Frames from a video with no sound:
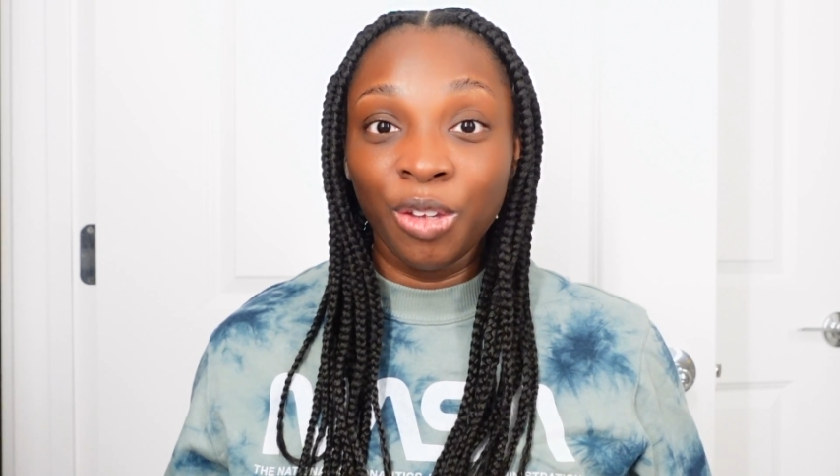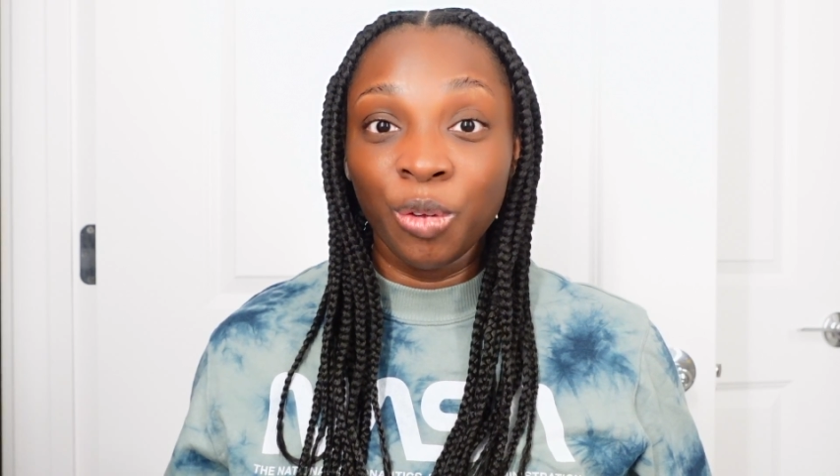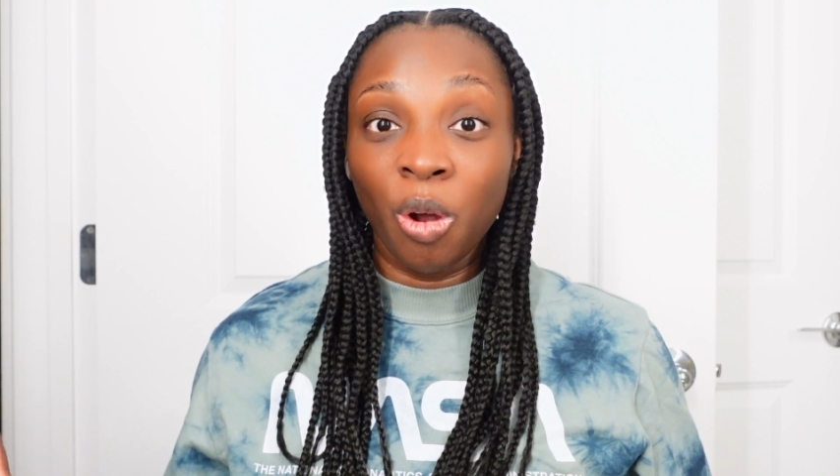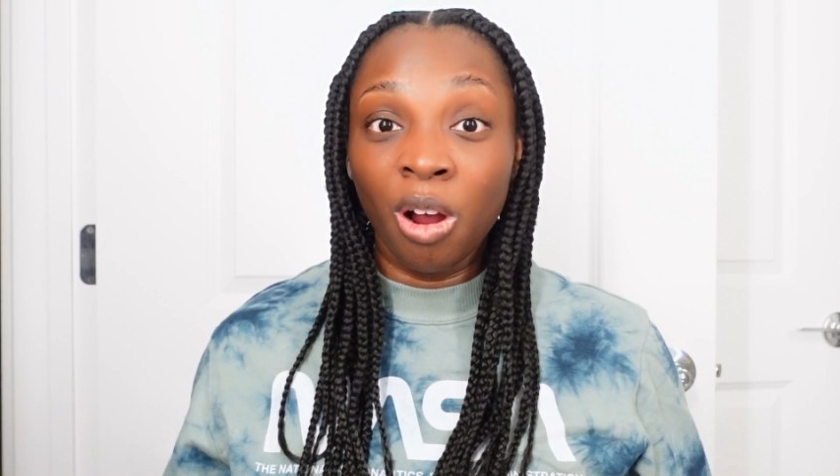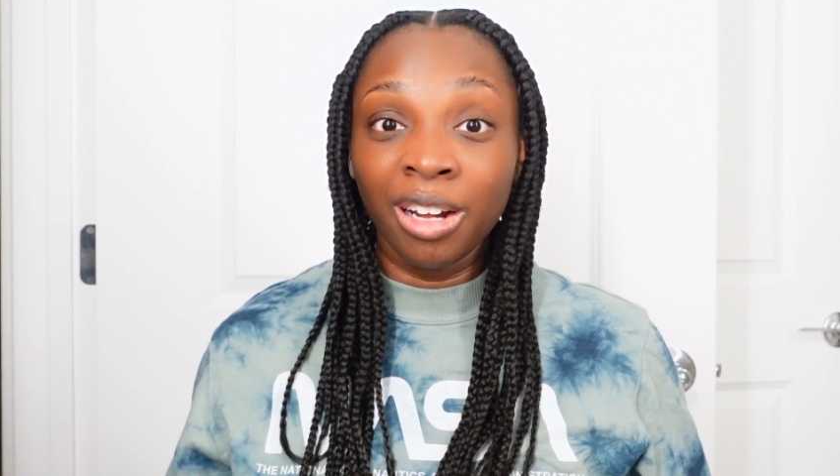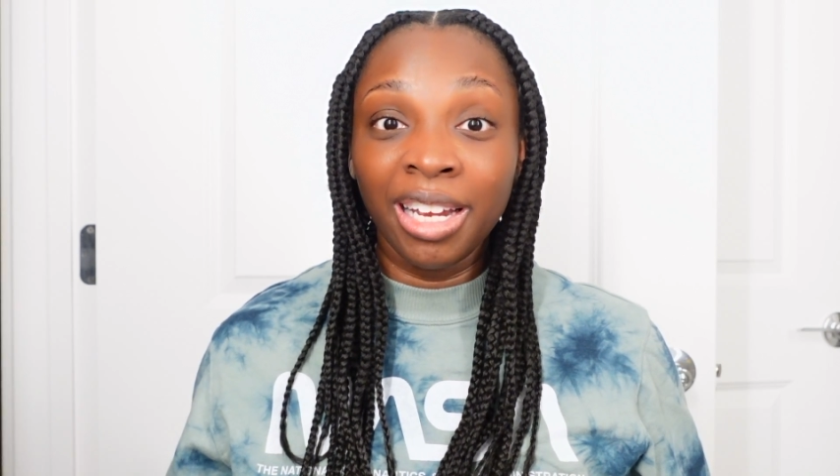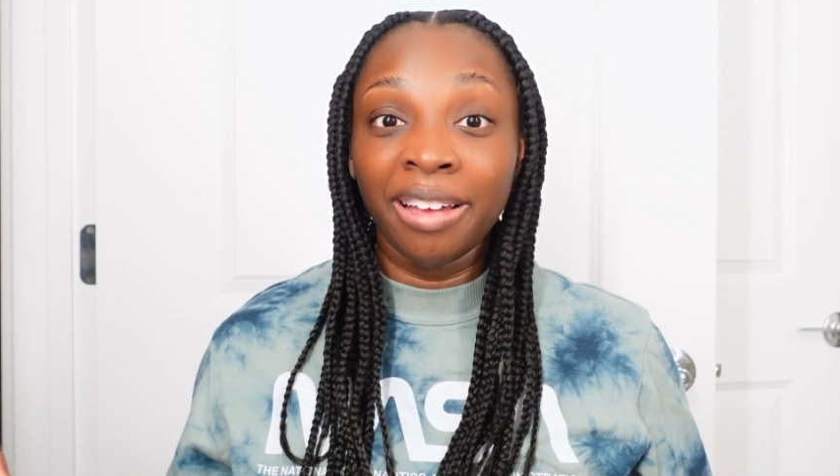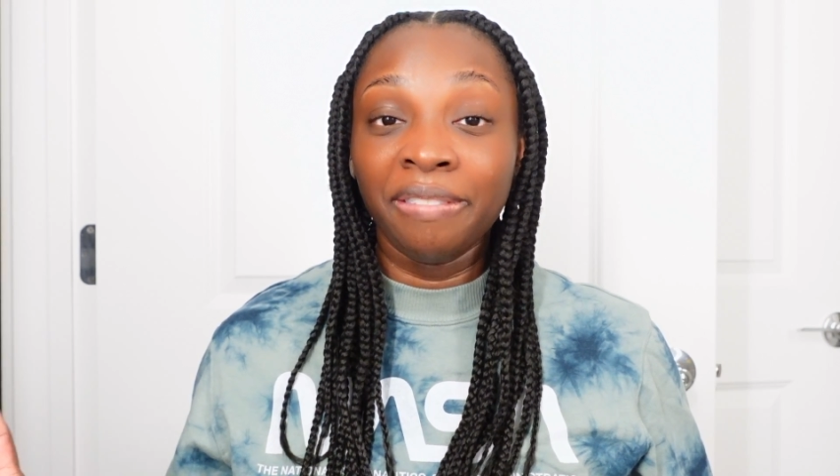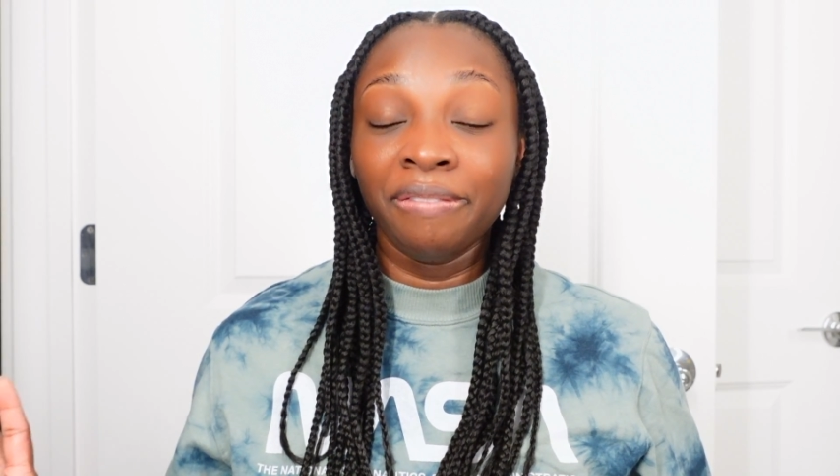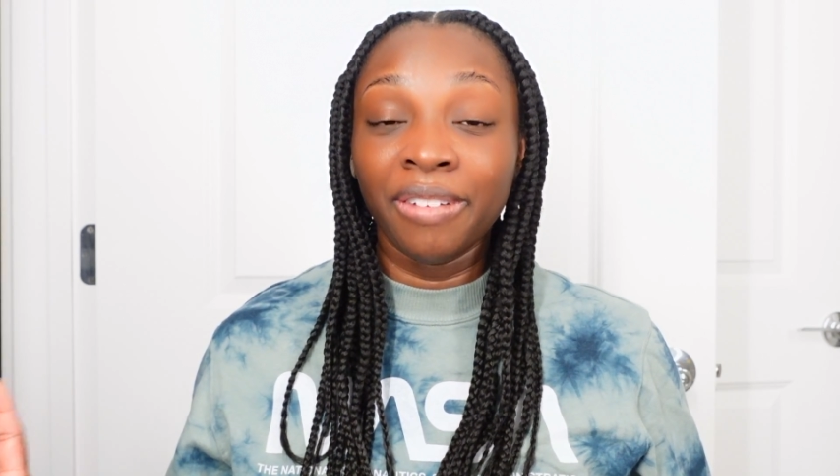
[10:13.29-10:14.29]
you already
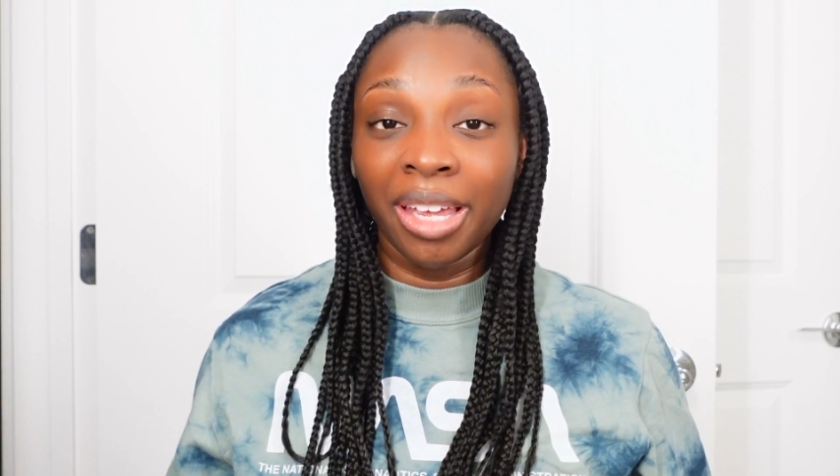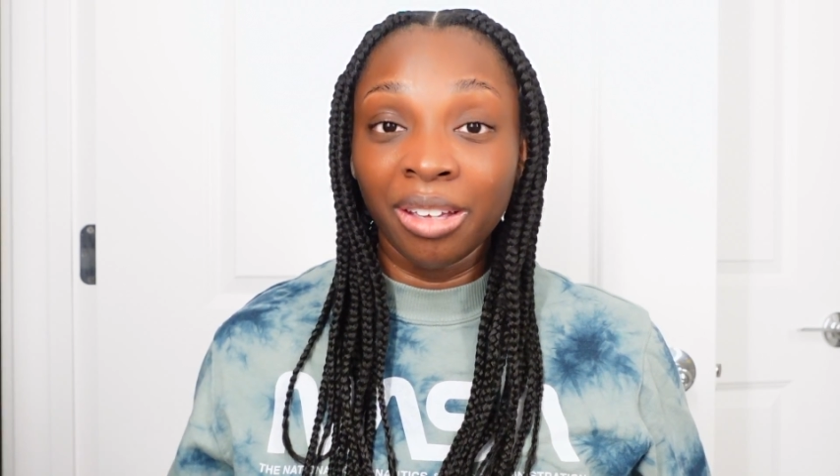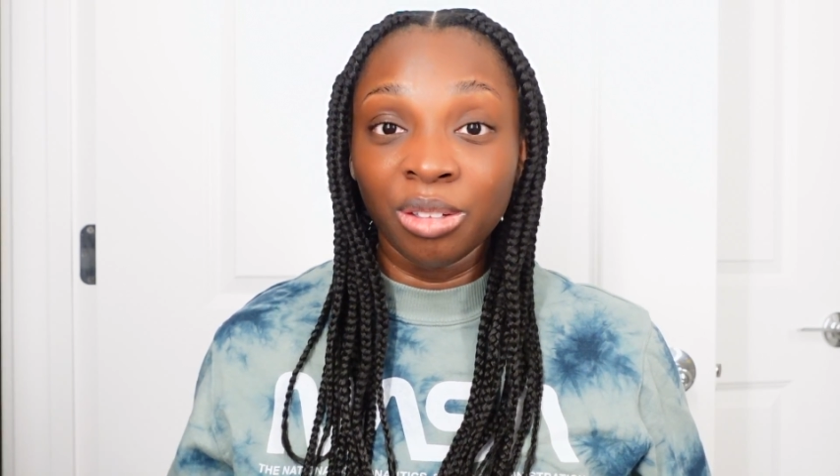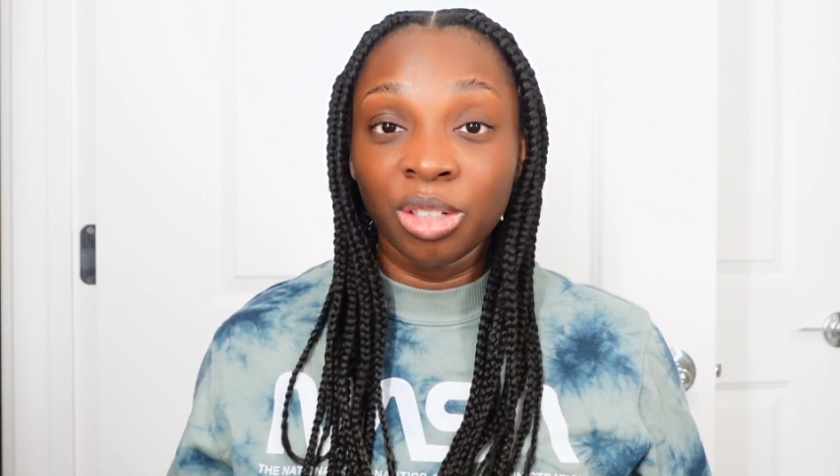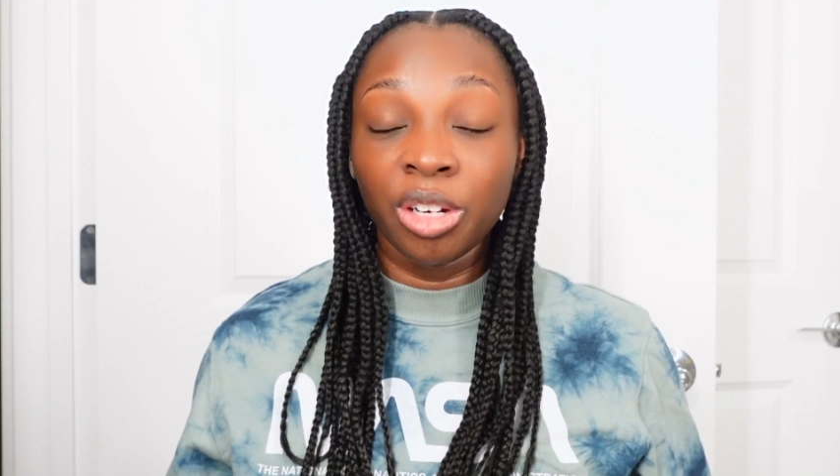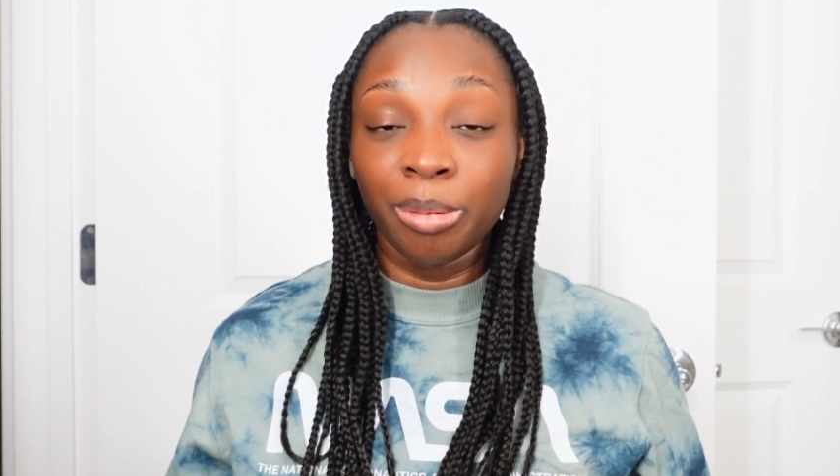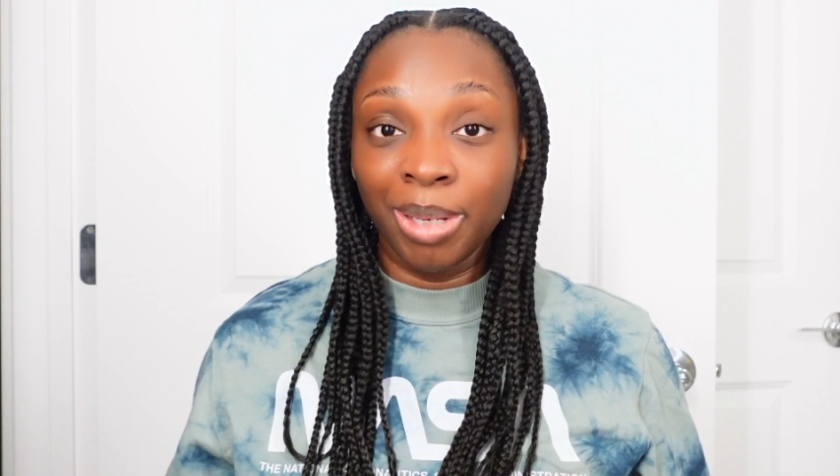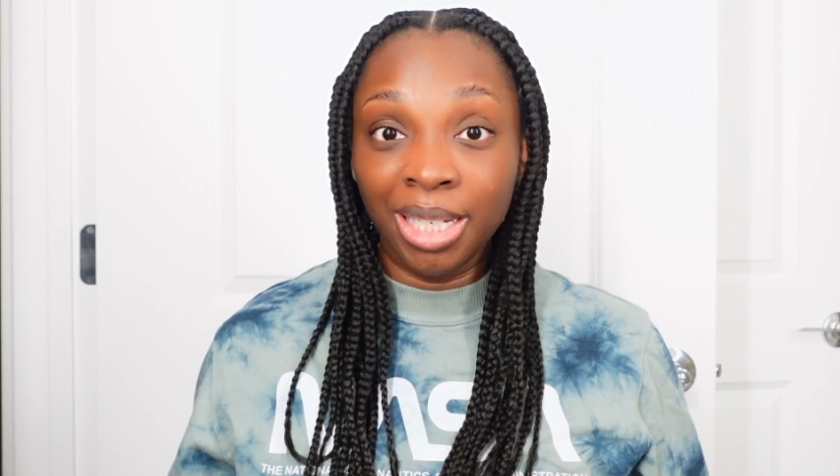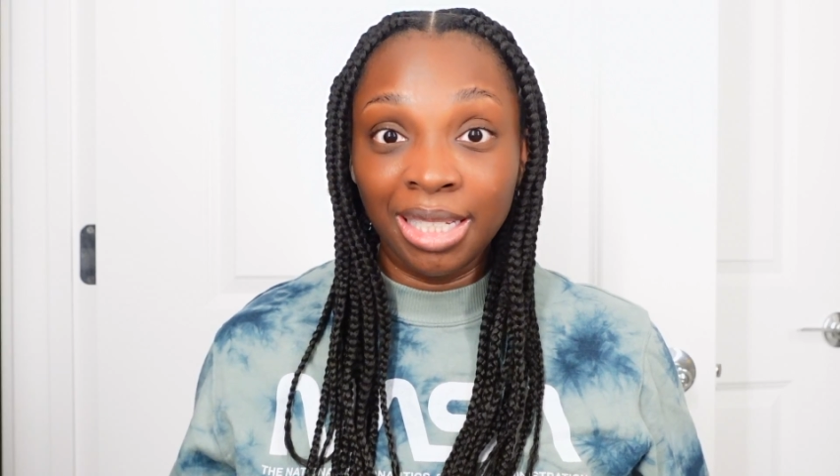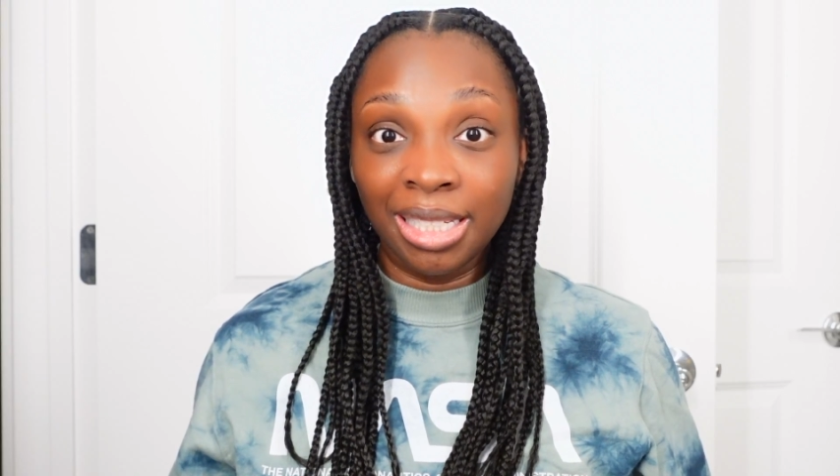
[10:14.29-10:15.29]
have failed your
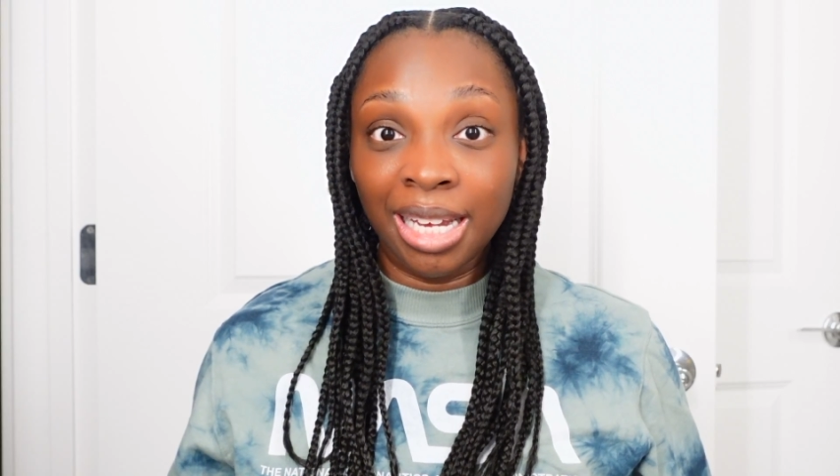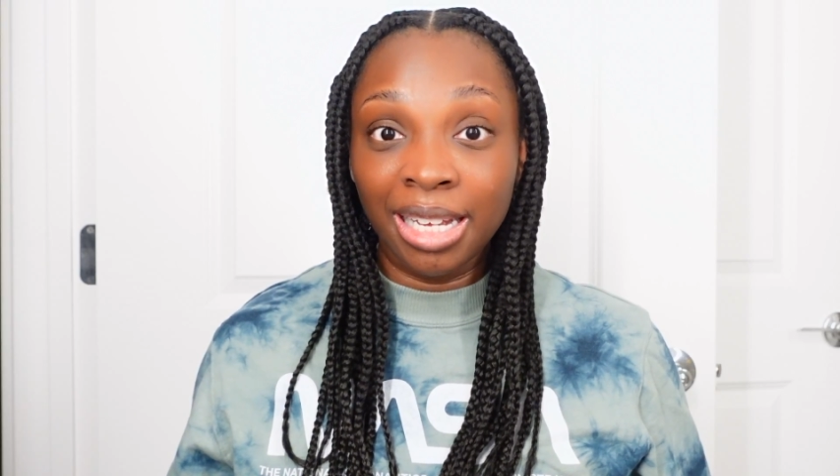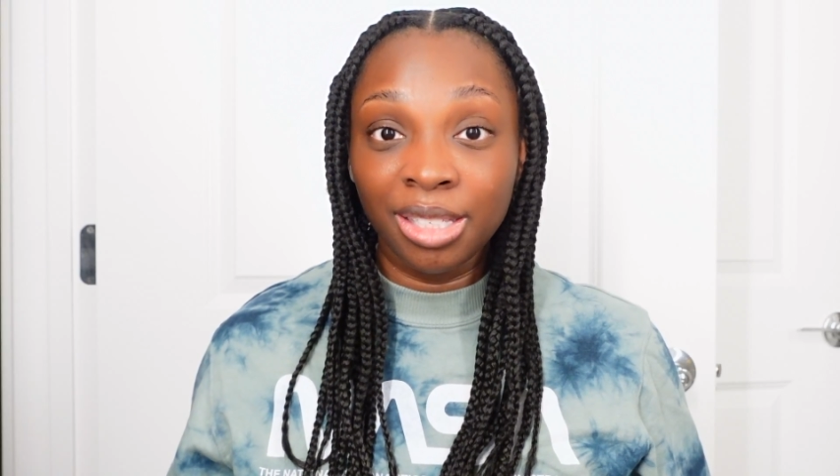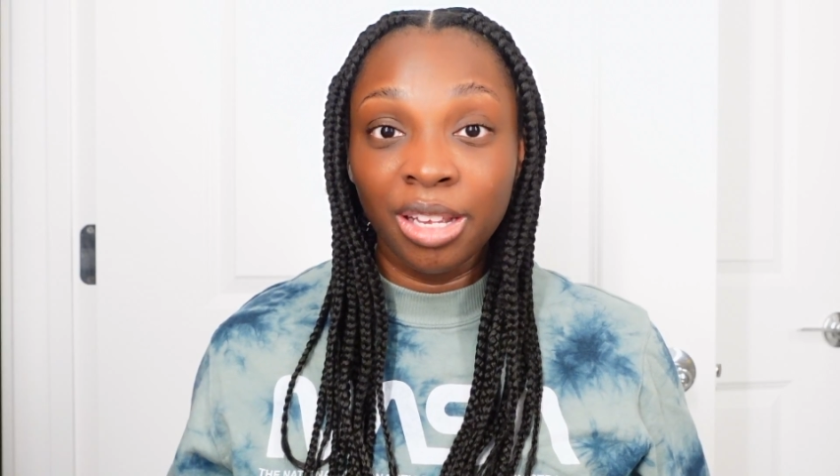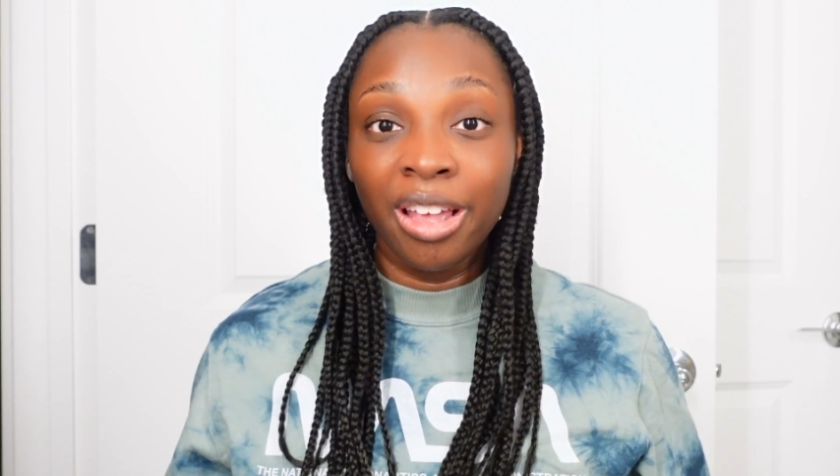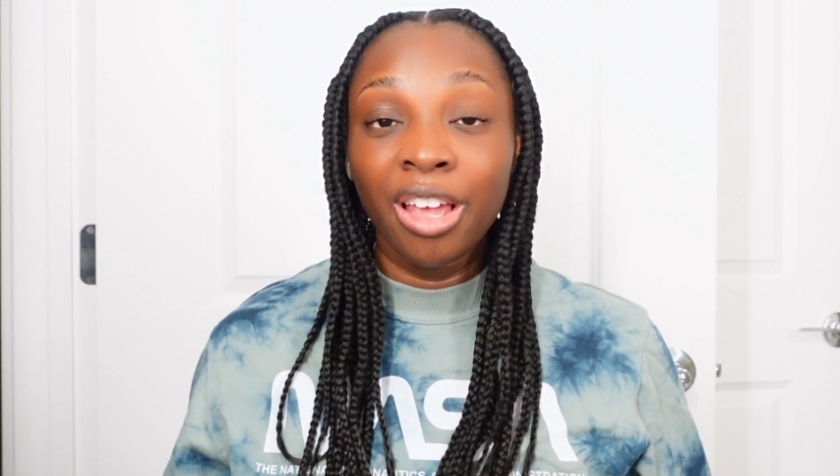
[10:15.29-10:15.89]
PT test.